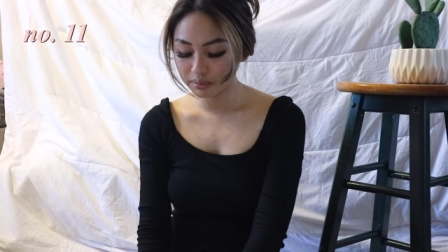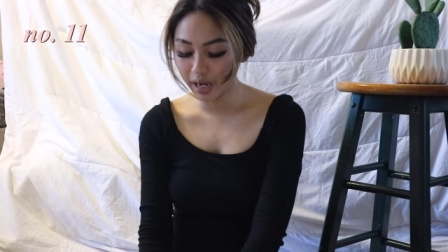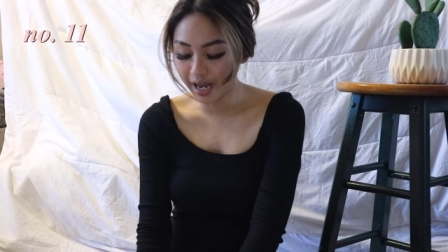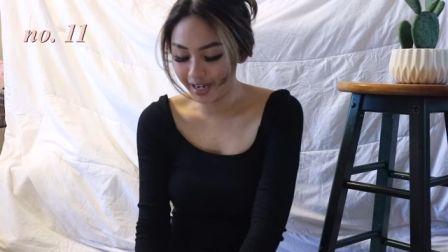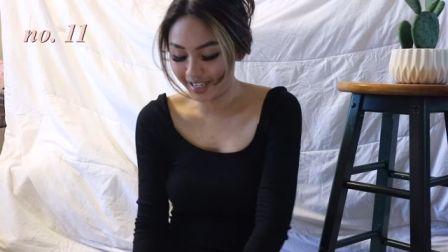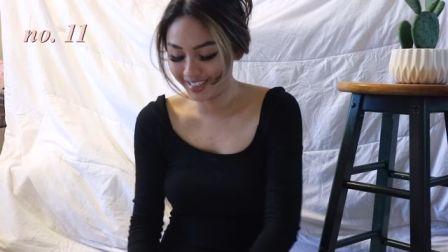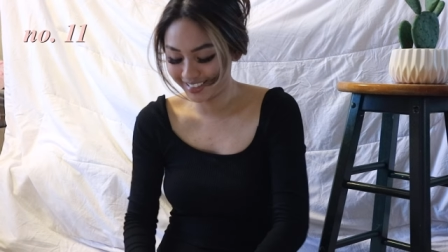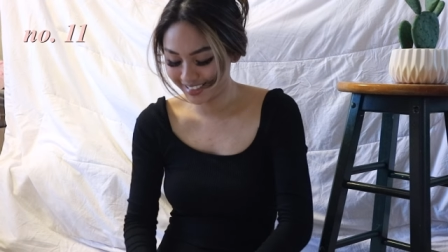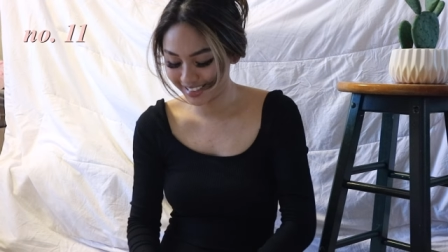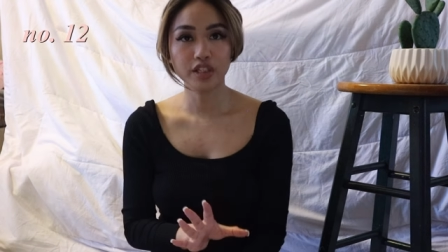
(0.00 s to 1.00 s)
but...
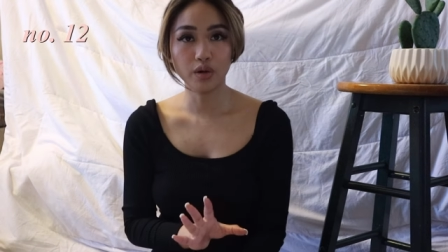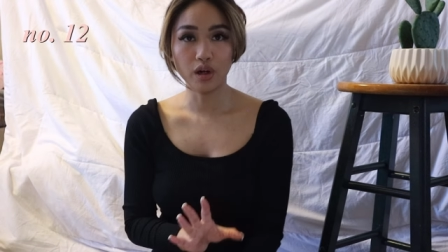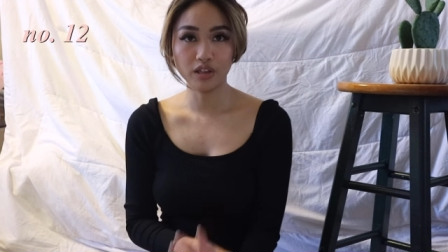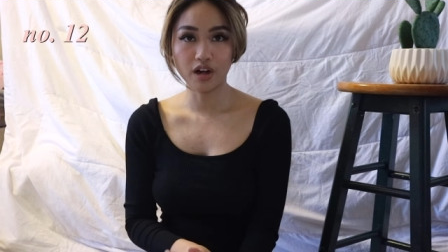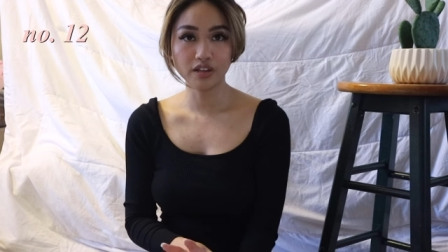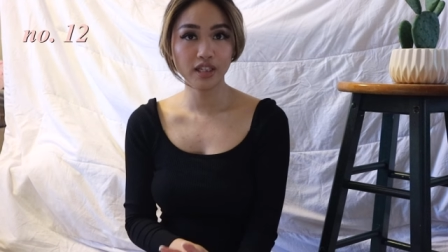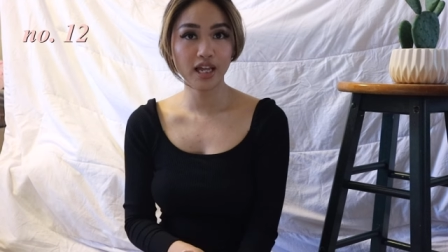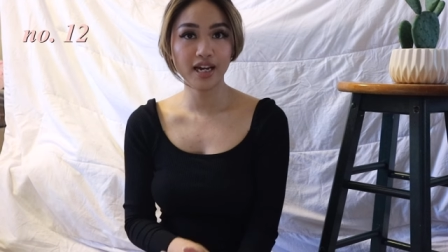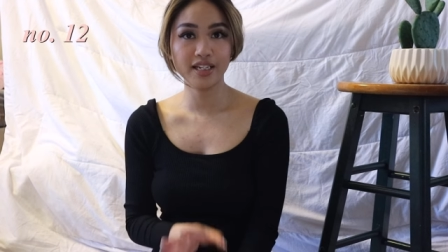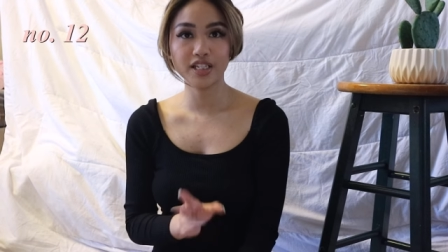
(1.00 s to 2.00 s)
So along the
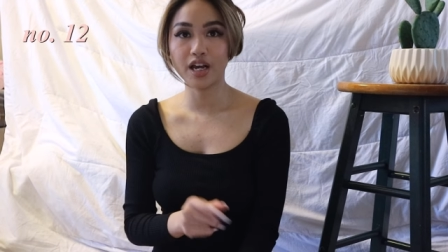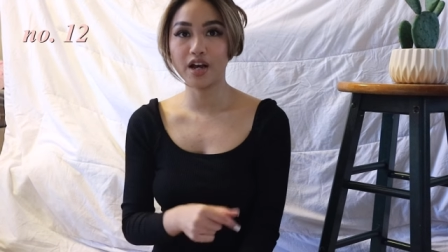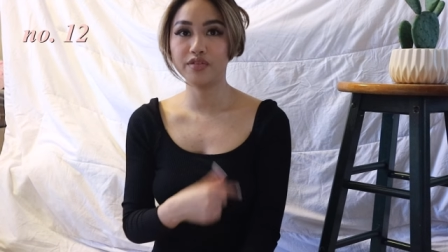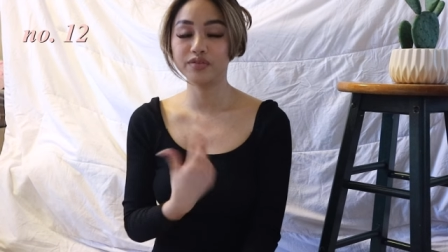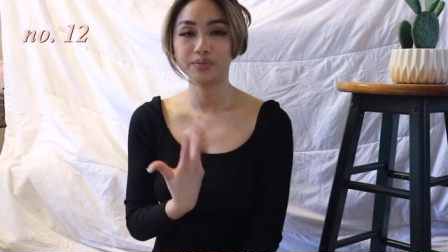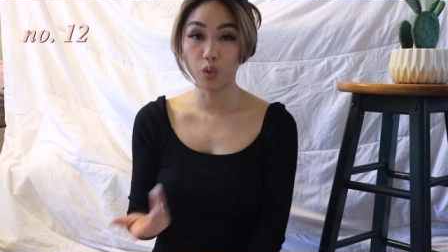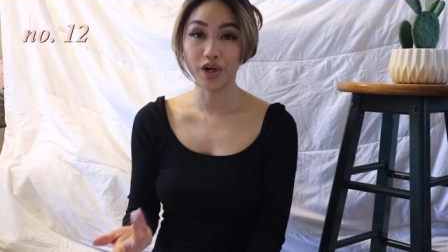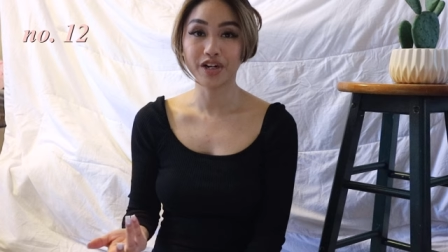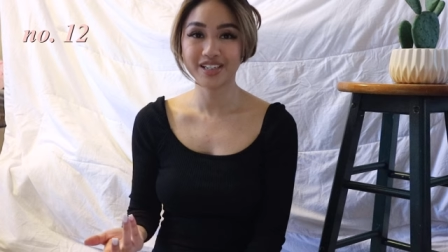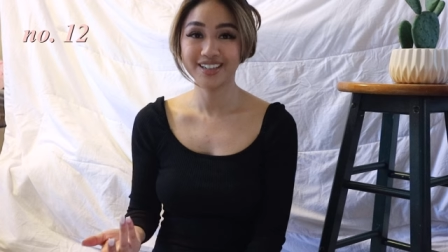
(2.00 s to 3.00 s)
lines of
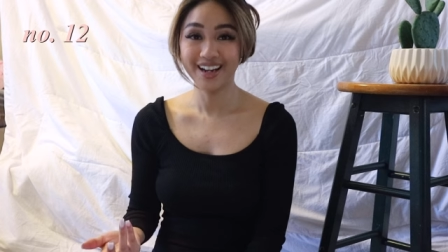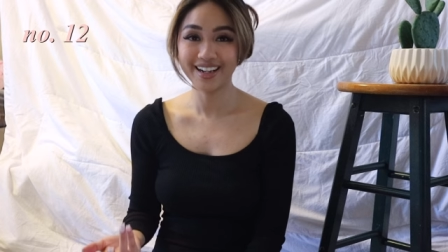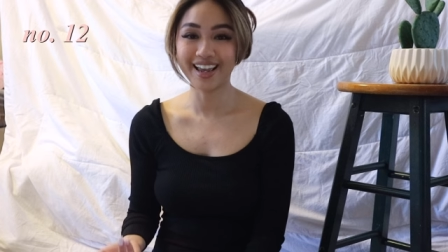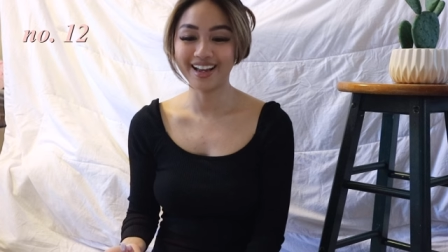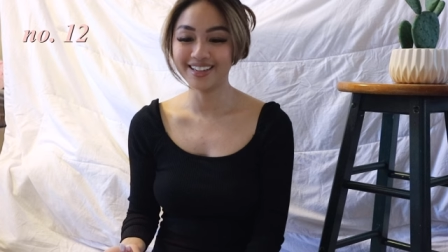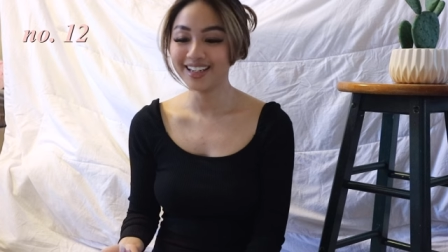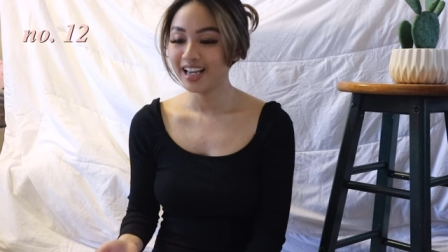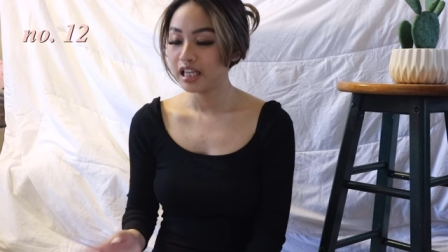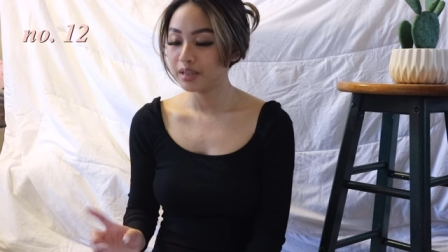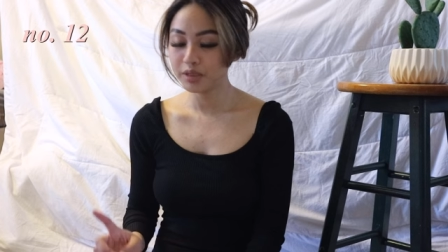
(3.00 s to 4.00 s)
work, again.
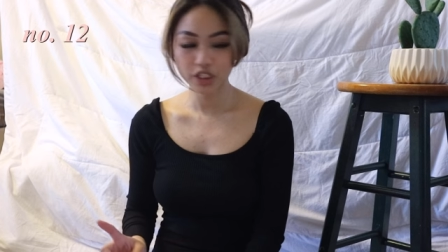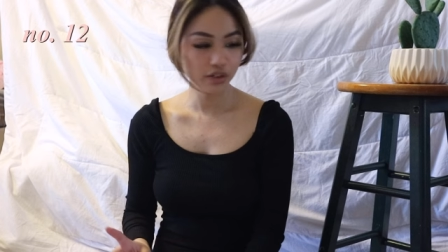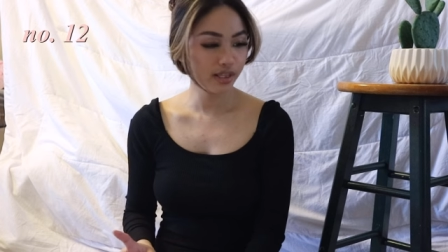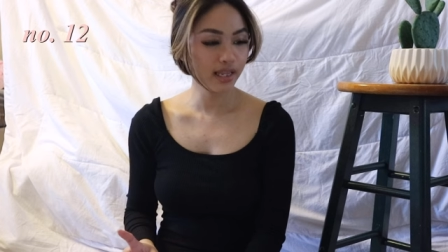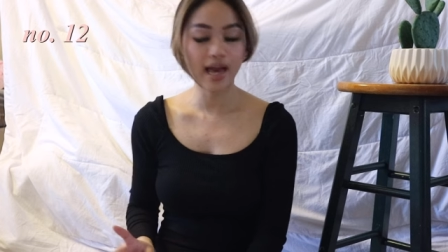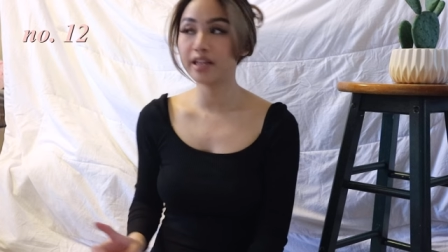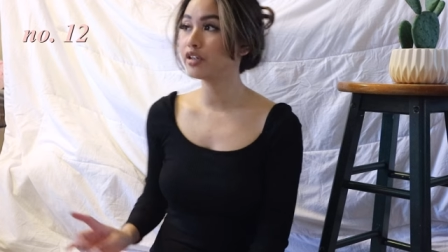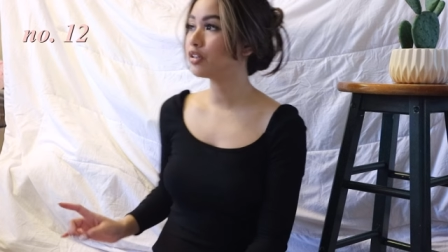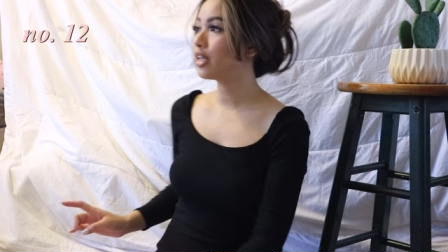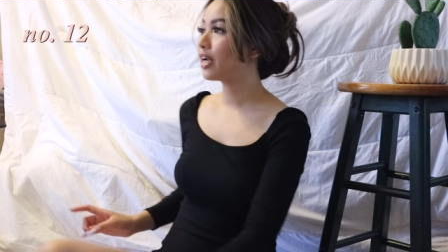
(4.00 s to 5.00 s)
Let me show you the
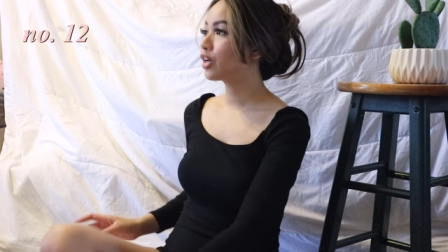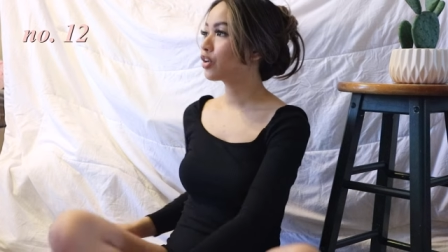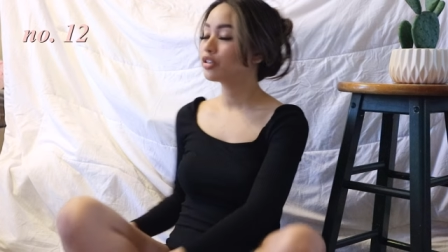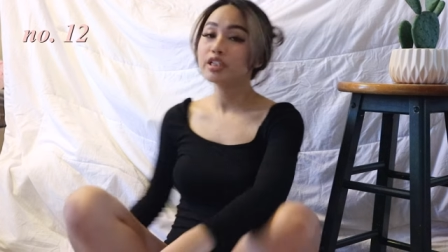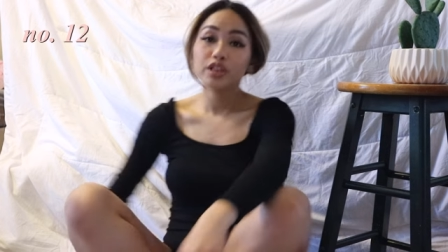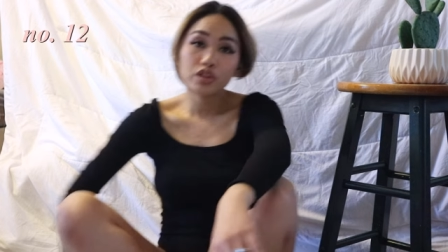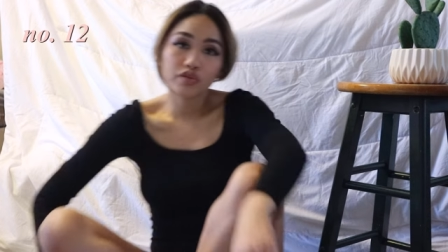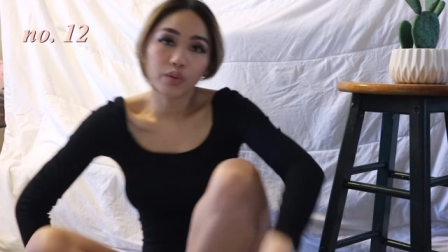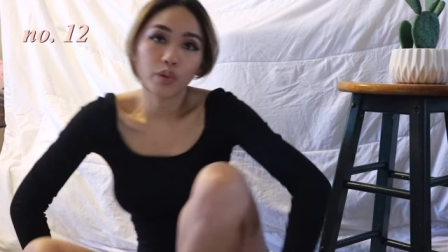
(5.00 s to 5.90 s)
lanyard that I currently use for